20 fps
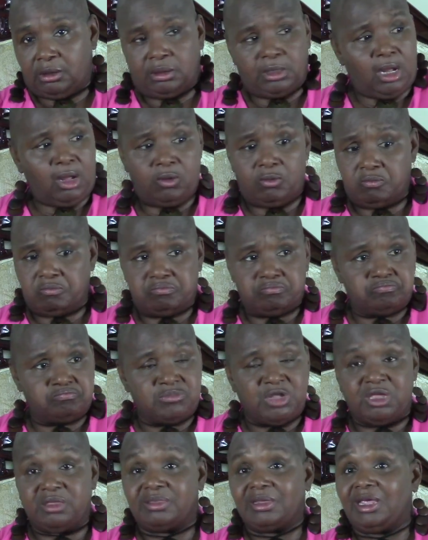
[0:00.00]
No,
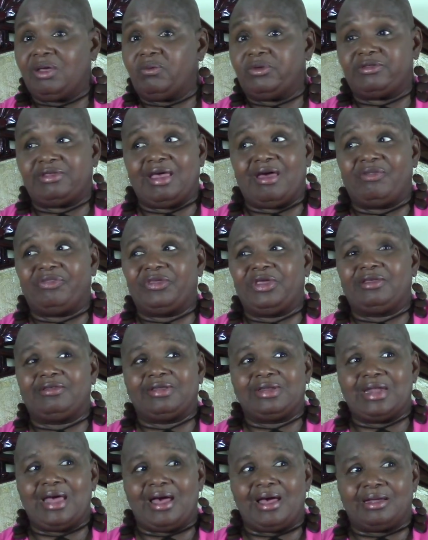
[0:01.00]
he was healthy as
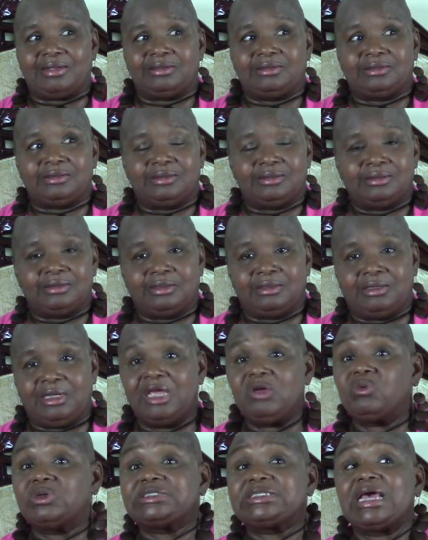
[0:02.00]
an ox. He
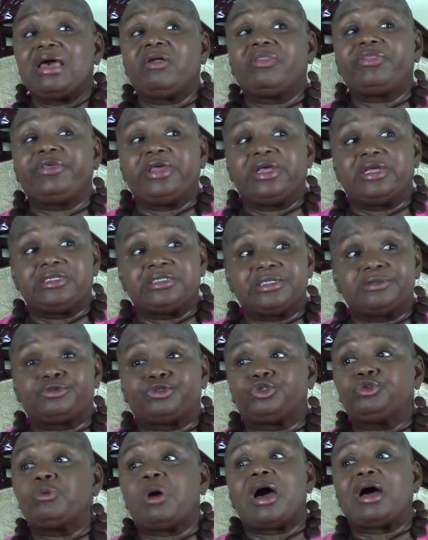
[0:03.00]
was healthy as
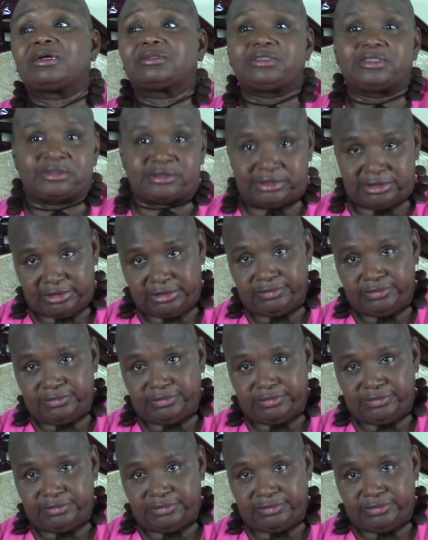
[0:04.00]
2 oxes.